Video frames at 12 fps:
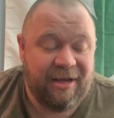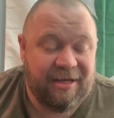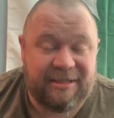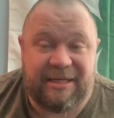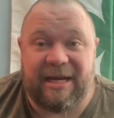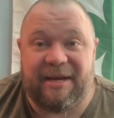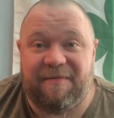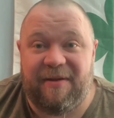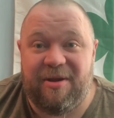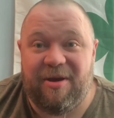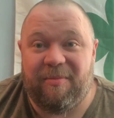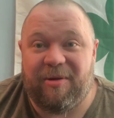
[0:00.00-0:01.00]
Second
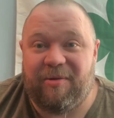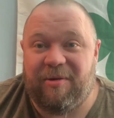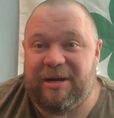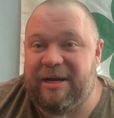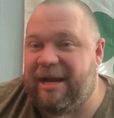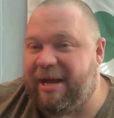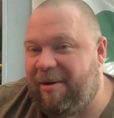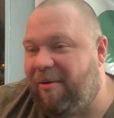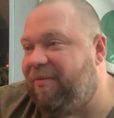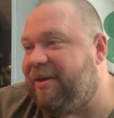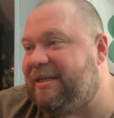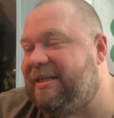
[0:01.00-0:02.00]
video I'm recording today,
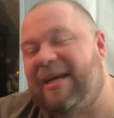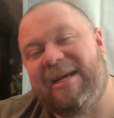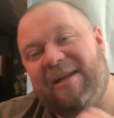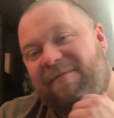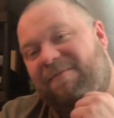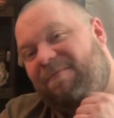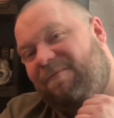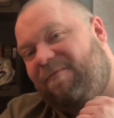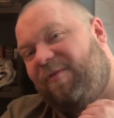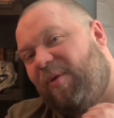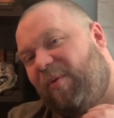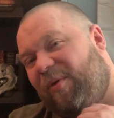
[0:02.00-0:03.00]
hopefully second of
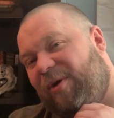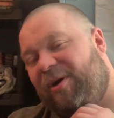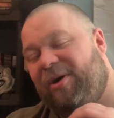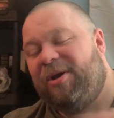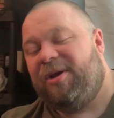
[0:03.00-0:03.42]
four.